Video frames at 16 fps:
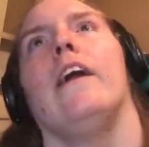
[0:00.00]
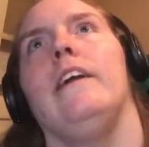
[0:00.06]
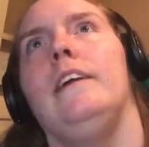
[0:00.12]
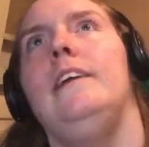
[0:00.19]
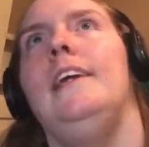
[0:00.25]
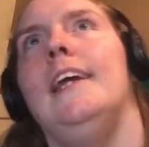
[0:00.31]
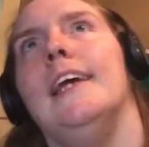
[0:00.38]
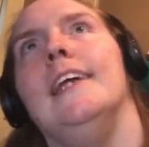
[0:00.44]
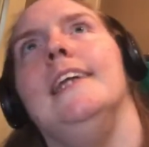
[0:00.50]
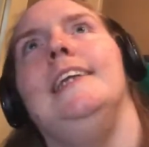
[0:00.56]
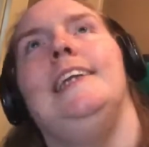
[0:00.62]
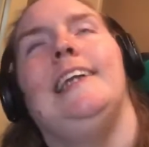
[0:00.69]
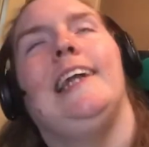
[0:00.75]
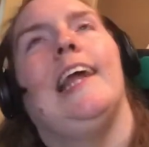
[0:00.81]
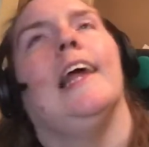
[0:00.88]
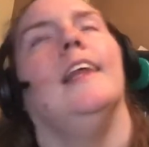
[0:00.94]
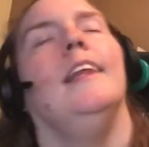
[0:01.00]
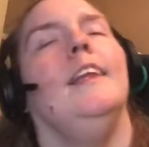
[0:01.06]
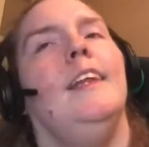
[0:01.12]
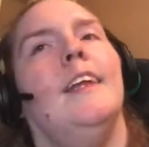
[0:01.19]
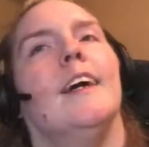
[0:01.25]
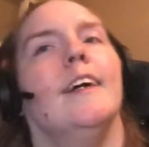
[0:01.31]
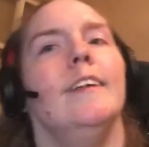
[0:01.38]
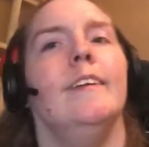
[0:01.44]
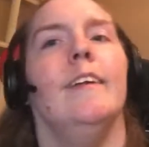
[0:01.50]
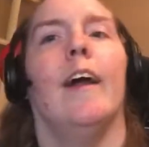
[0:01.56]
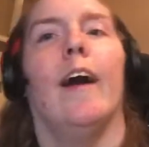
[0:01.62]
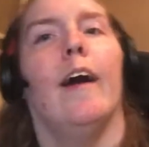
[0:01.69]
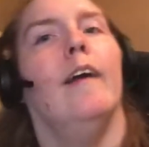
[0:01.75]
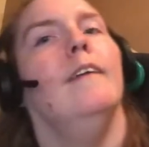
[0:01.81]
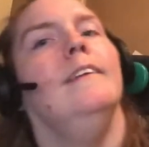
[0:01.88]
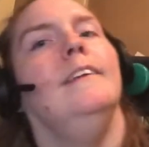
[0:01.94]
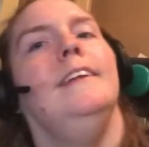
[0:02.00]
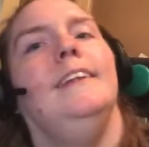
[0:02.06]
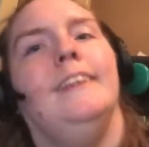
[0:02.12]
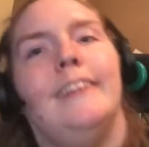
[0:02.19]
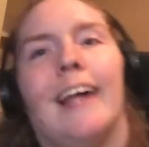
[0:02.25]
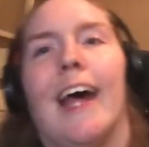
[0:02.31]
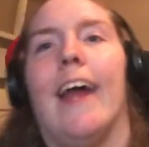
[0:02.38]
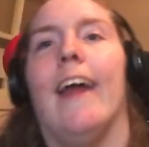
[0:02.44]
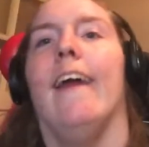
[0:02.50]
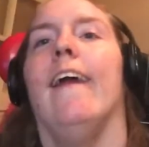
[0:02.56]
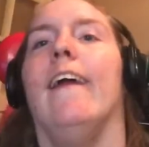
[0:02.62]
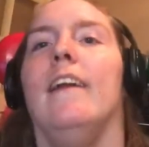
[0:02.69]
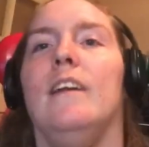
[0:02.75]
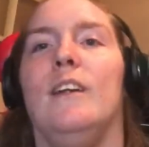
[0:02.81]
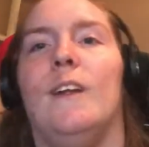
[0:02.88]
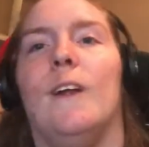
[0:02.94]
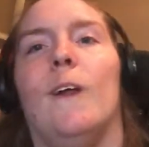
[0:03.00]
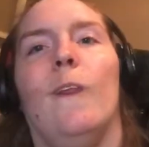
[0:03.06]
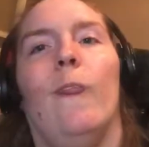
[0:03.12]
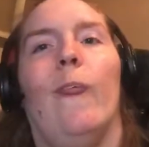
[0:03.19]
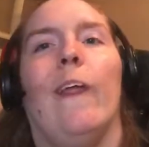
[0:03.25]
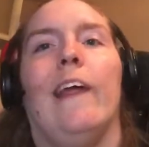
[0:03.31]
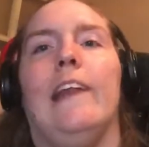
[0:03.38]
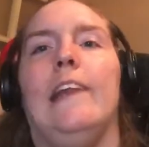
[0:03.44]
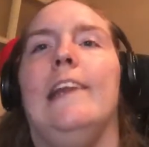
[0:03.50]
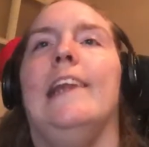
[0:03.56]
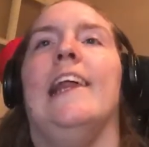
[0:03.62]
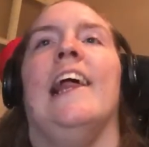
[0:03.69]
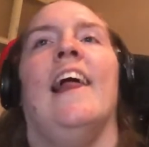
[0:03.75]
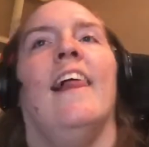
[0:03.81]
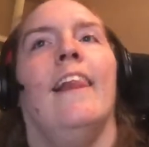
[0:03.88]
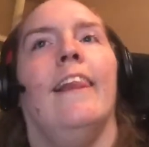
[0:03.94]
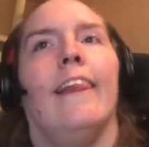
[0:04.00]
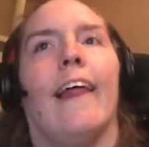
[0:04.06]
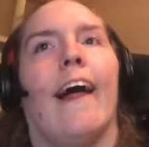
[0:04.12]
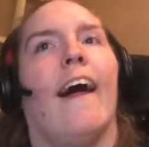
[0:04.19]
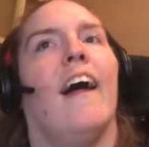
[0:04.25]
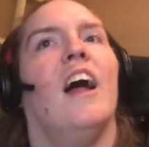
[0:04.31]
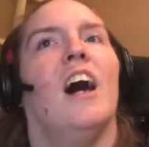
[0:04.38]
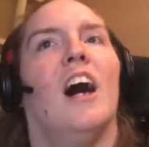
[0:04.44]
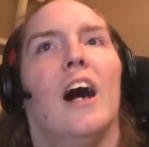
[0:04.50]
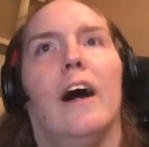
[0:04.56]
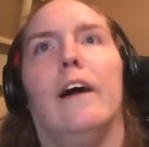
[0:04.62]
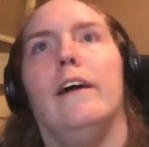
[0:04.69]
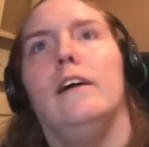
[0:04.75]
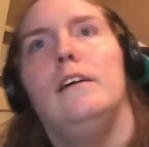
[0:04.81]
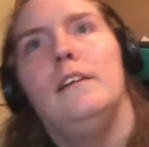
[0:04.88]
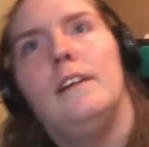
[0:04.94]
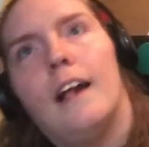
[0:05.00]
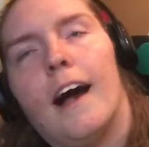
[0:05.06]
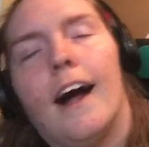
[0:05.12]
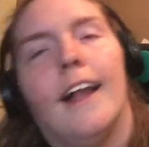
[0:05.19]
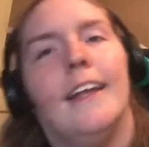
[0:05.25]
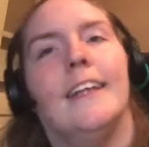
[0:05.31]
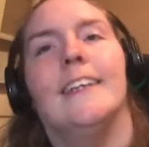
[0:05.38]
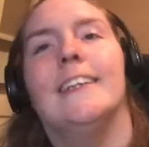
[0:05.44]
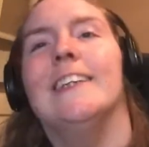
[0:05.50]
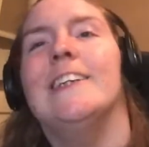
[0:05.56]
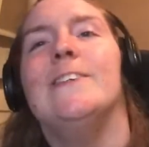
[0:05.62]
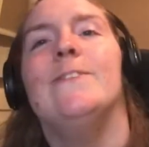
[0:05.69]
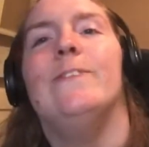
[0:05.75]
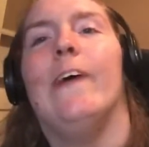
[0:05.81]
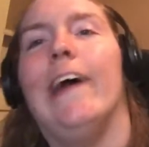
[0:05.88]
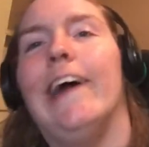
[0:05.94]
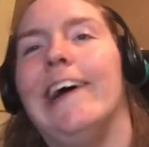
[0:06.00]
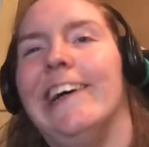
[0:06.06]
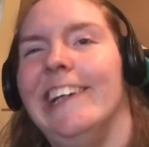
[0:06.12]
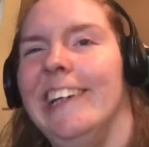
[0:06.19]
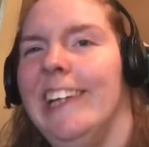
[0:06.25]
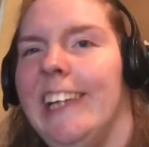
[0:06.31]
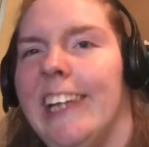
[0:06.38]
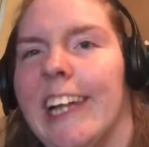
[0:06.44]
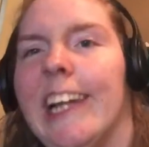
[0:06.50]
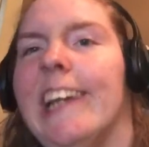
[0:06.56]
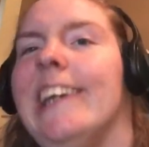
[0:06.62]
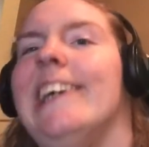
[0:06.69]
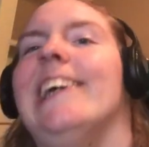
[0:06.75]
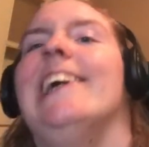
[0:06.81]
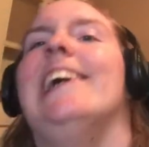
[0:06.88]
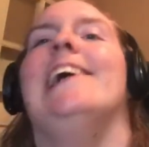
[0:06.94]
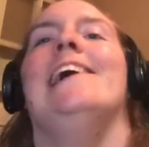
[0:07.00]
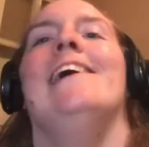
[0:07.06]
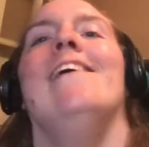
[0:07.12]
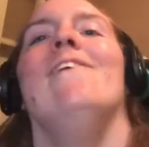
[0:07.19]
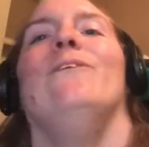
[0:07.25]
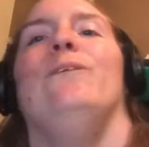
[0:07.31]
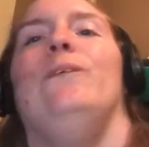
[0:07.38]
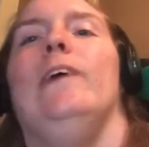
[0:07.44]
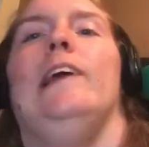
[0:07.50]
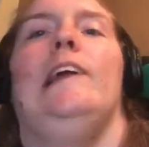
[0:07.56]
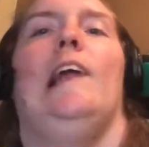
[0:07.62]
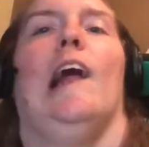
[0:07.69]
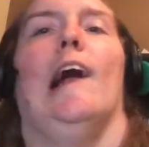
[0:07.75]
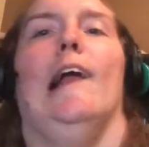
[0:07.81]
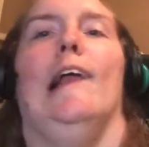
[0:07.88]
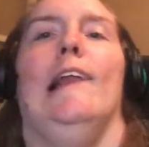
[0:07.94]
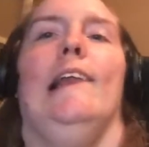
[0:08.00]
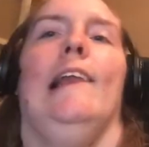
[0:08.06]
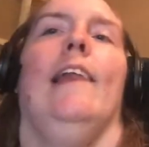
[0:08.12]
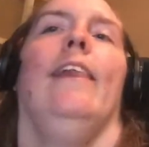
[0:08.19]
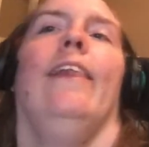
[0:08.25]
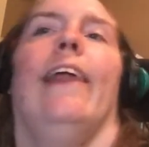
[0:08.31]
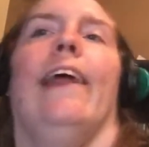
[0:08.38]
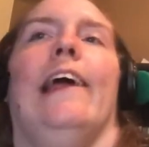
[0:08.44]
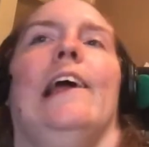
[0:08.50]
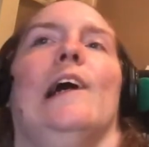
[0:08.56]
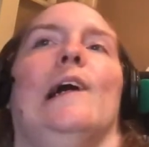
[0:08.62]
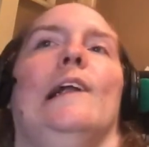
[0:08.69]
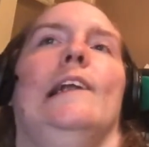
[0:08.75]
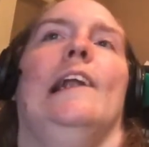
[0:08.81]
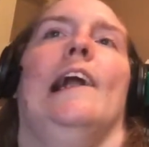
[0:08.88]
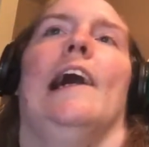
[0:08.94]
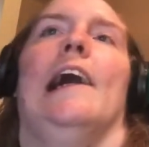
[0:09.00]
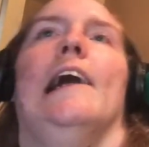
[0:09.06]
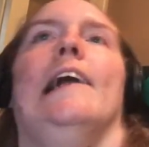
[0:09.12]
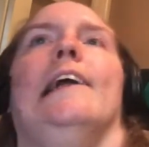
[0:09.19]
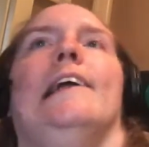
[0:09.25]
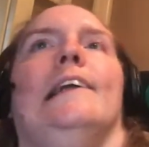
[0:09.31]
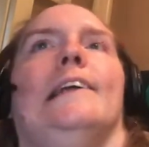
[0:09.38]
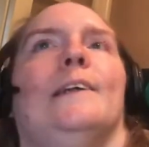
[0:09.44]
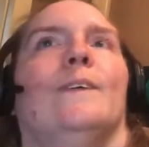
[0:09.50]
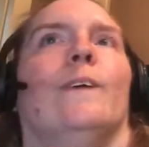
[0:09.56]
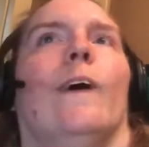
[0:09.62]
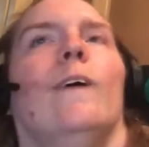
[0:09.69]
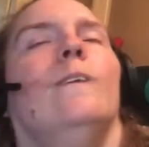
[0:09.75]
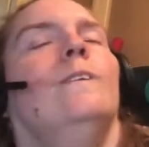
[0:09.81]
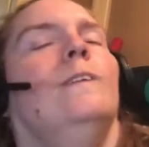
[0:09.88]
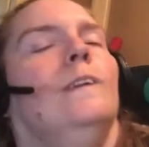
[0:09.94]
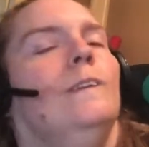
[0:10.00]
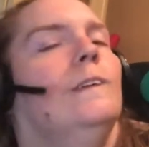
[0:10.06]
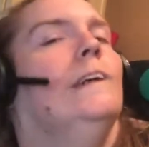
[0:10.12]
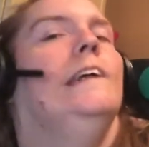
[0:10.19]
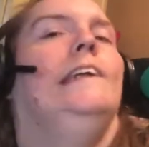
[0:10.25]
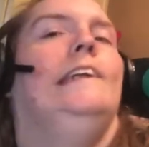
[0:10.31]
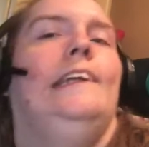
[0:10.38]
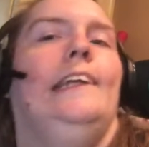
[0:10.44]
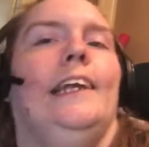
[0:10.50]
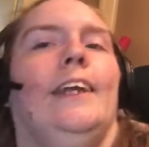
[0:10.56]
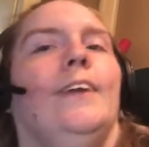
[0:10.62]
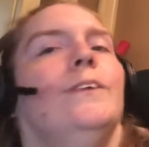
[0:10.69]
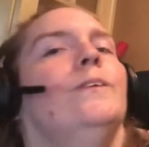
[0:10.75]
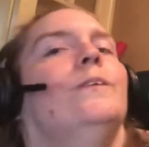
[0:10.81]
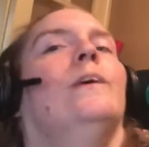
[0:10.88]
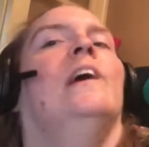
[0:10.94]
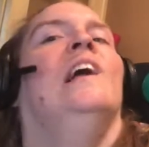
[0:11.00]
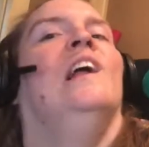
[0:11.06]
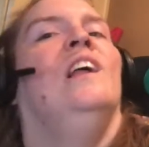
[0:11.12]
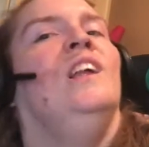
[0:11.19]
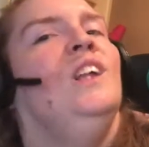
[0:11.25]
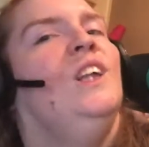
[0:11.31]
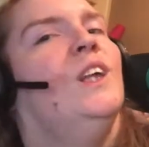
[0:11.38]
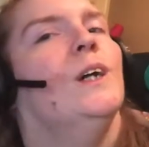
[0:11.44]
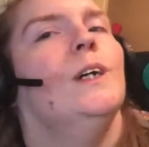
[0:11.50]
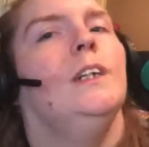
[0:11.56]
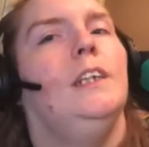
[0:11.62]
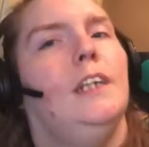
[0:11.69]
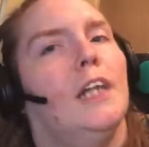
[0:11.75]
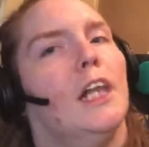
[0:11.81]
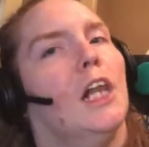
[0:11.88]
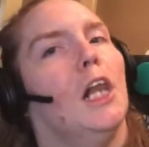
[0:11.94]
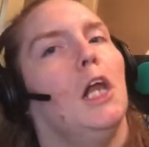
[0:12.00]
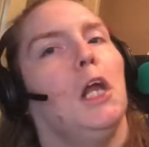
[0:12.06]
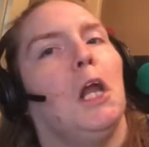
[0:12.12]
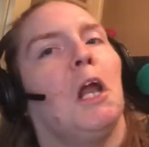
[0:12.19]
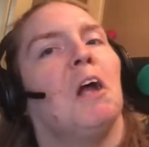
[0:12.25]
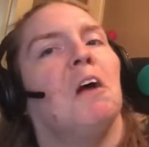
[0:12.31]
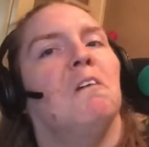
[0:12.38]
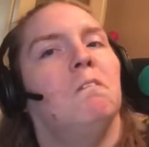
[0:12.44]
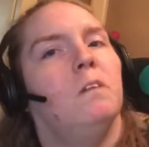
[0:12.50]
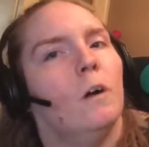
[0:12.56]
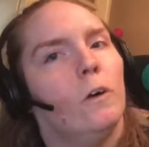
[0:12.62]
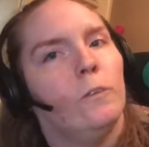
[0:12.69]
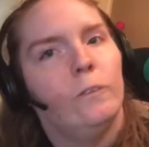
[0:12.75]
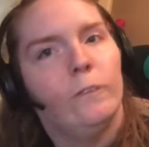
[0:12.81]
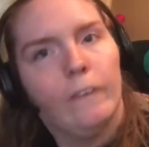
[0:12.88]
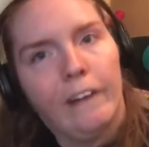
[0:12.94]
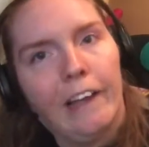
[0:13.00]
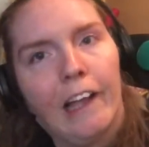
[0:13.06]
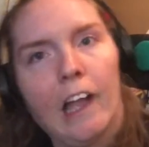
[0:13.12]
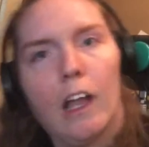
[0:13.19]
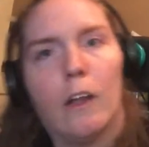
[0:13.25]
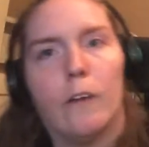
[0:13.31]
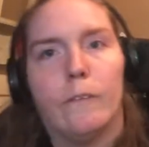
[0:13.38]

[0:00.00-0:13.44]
kids can sometimes say and do things that are kind of embarrassing because they are not what we would deem socially appropriate.